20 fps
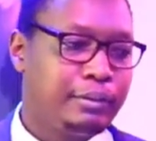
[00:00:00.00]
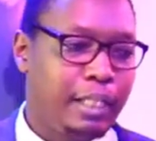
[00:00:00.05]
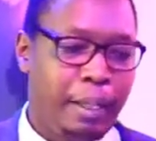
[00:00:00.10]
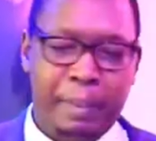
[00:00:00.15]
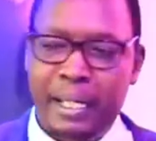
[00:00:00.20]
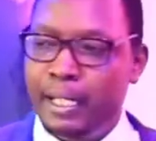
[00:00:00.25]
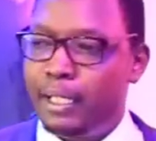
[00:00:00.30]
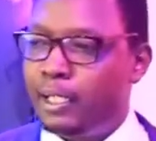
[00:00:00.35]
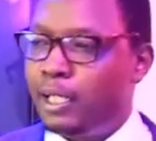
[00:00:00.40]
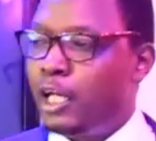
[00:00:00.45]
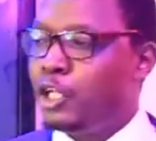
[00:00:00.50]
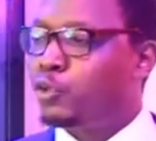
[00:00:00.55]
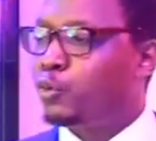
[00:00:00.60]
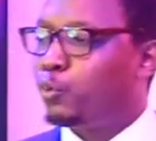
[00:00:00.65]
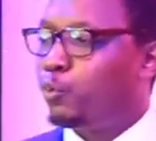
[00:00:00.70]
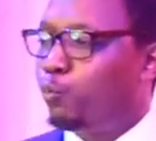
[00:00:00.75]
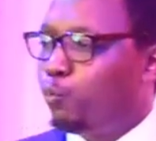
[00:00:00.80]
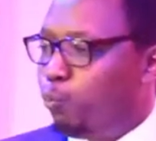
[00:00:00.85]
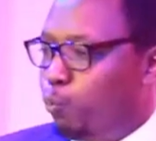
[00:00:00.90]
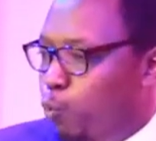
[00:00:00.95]
I mean, it
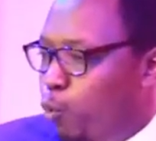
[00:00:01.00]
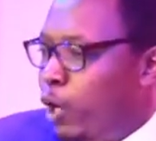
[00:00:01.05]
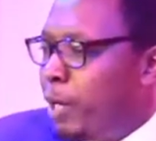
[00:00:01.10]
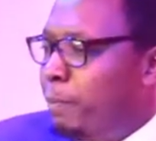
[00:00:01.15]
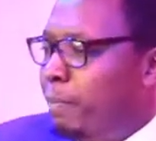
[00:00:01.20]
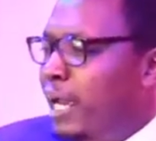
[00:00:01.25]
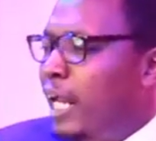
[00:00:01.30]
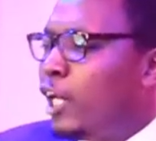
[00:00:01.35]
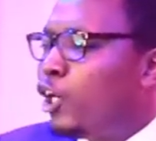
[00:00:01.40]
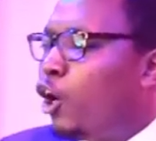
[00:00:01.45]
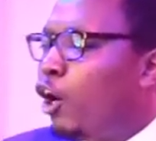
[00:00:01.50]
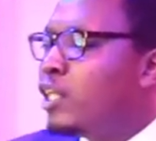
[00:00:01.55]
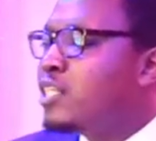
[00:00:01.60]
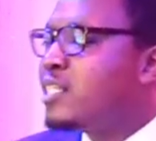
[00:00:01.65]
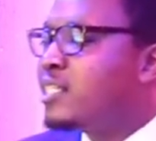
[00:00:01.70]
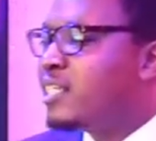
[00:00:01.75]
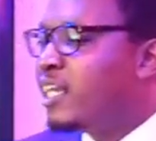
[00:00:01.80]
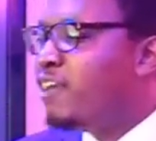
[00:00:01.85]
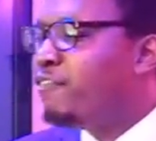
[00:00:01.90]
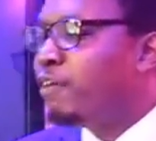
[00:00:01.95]
would be
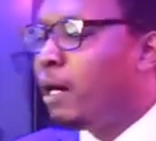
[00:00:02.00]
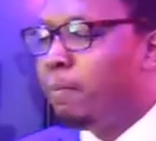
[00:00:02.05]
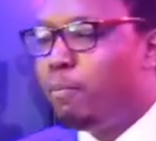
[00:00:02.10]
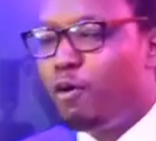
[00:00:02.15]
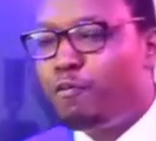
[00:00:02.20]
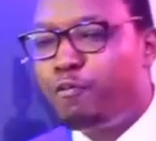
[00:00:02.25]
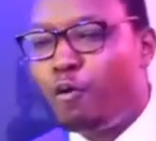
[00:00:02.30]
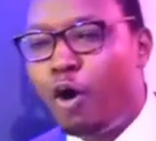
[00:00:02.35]
inconceivable